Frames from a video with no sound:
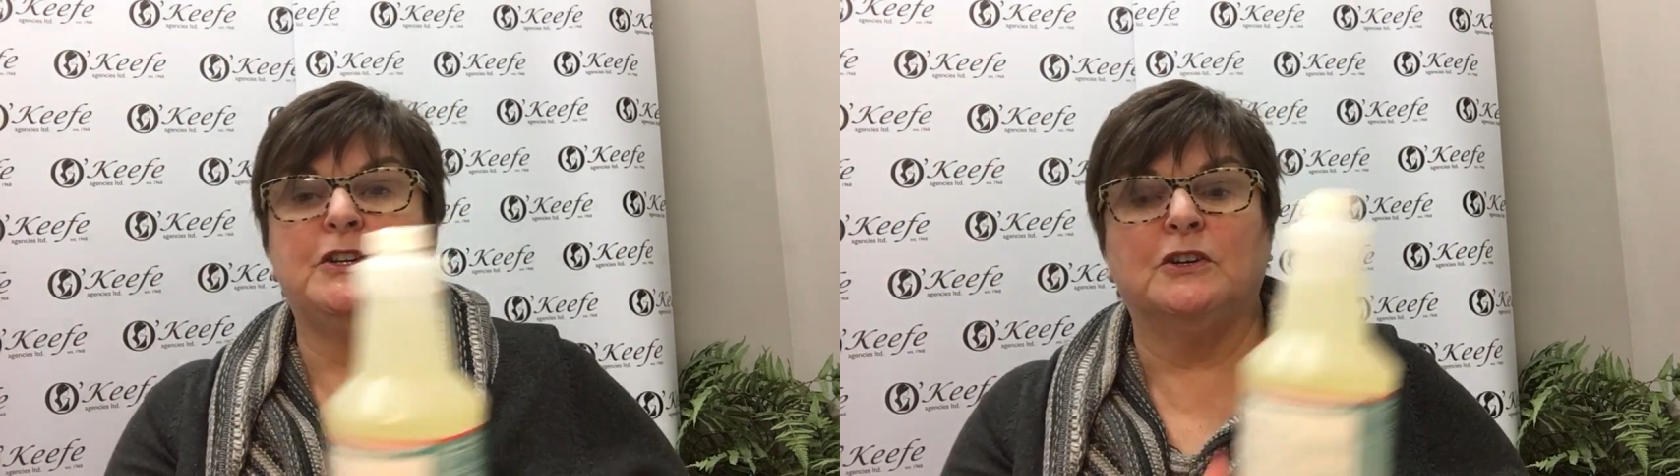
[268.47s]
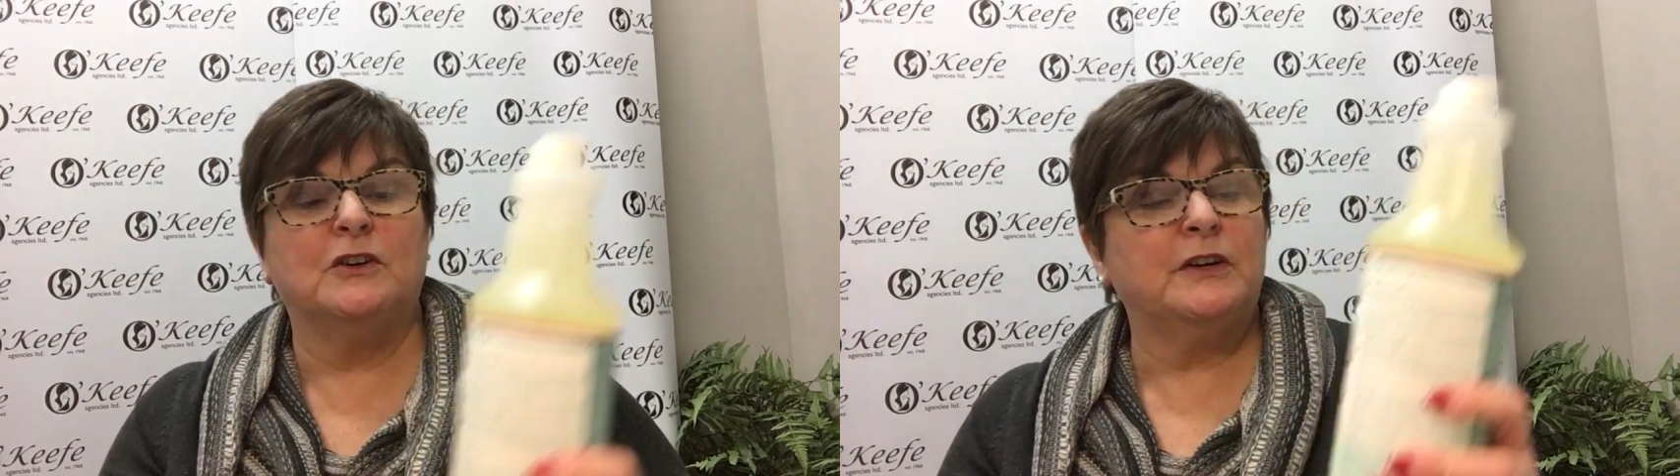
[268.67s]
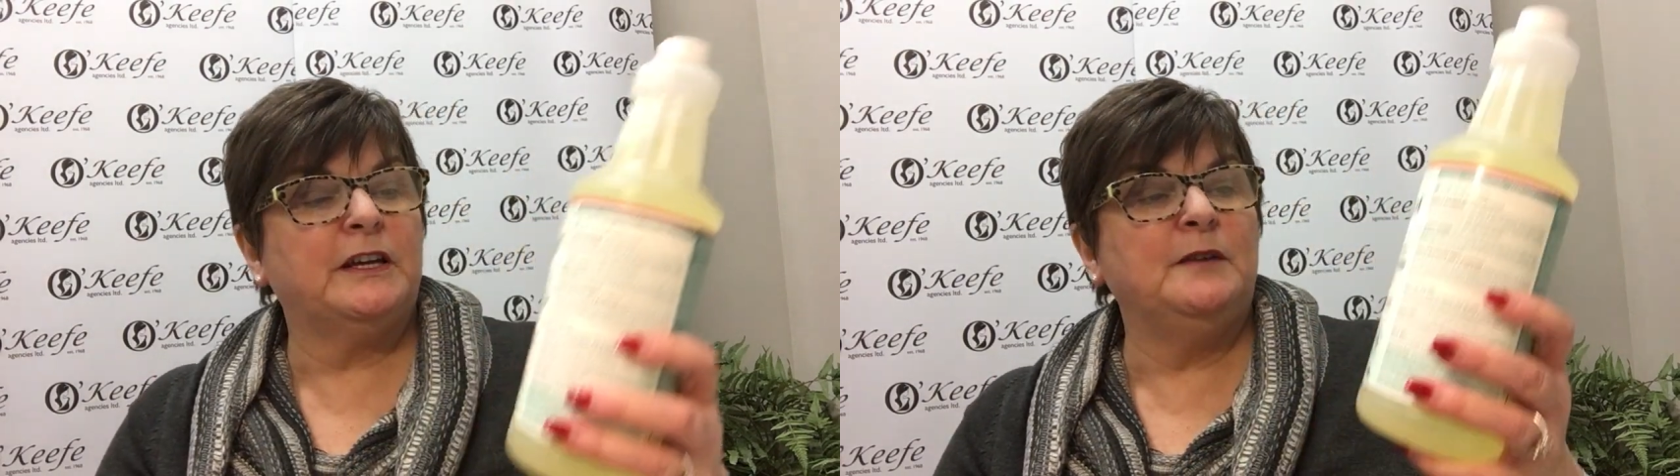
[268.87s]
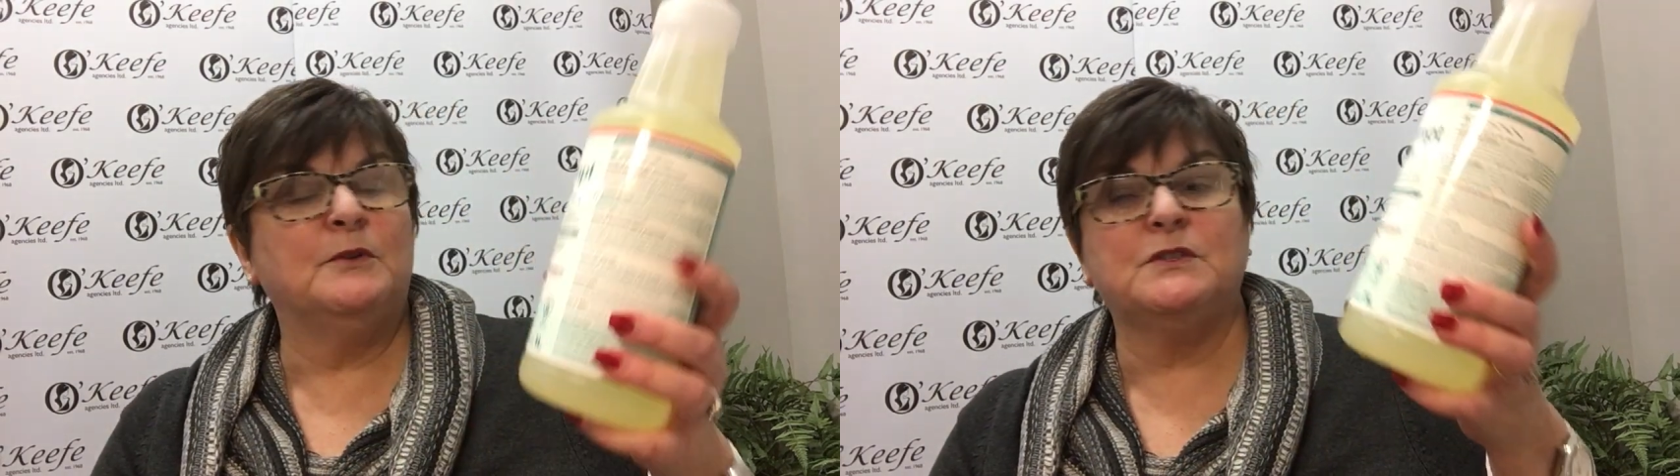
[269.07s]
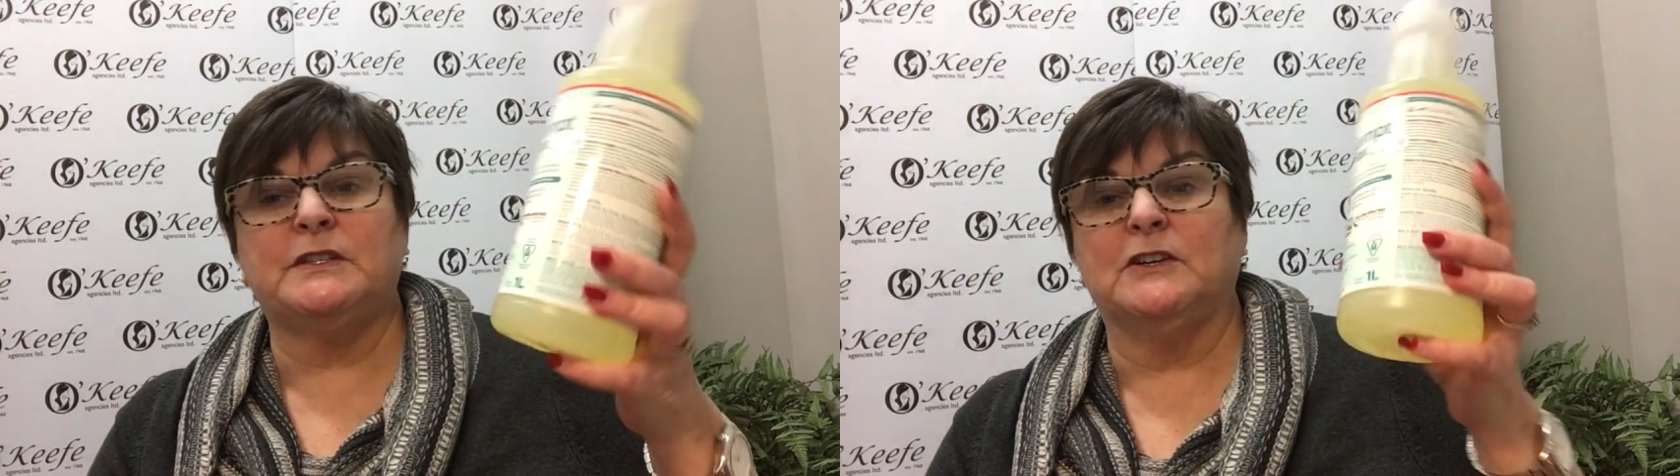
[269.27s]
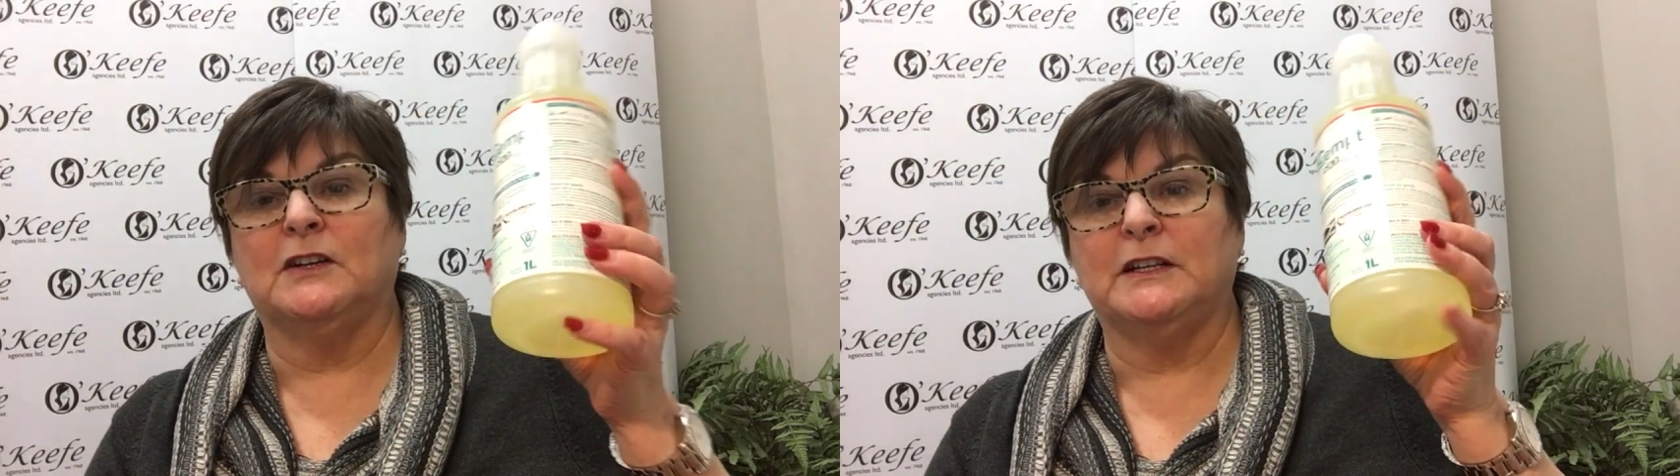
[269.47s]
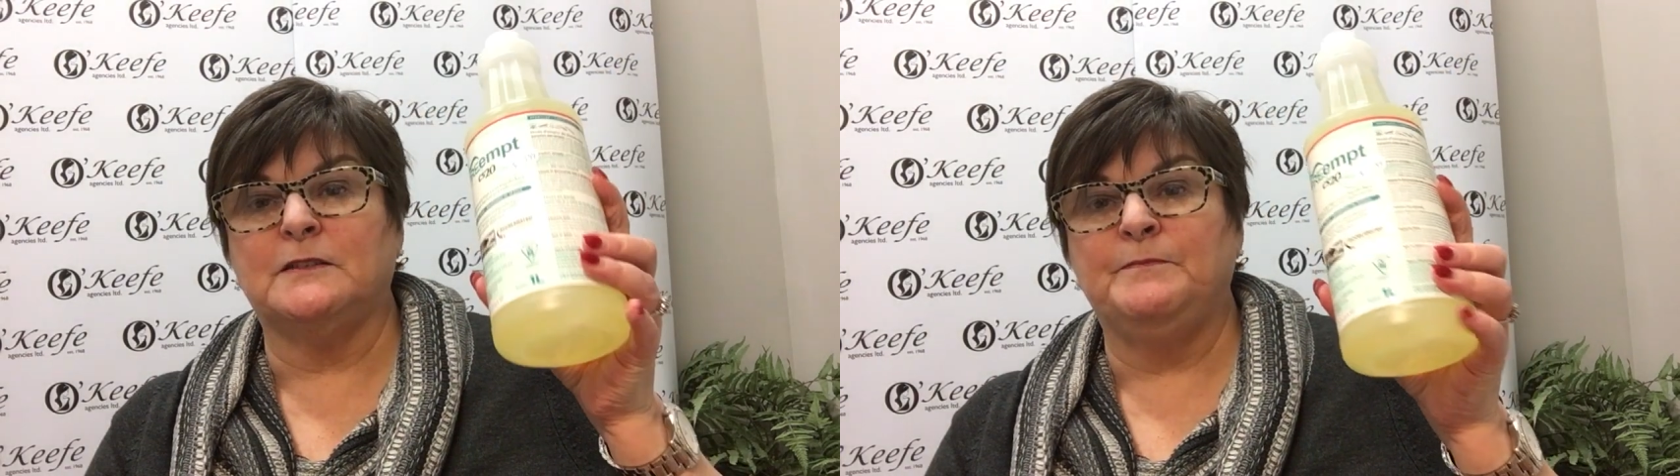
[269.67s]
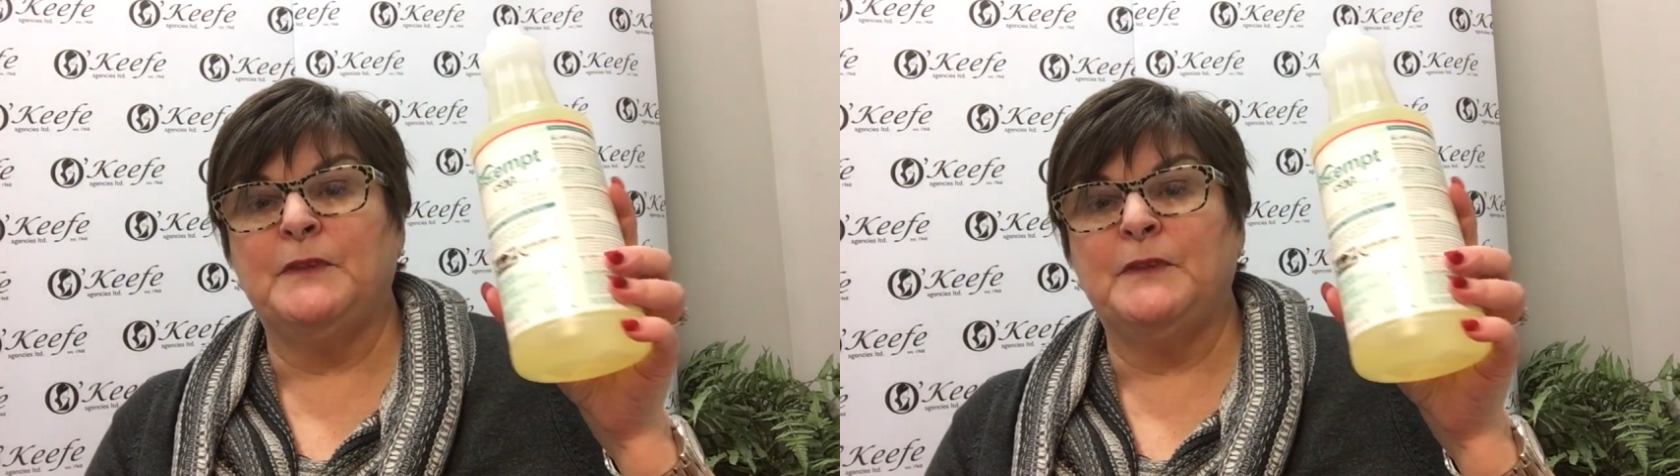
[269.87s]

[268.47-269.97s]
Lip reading: your ChemoSterile.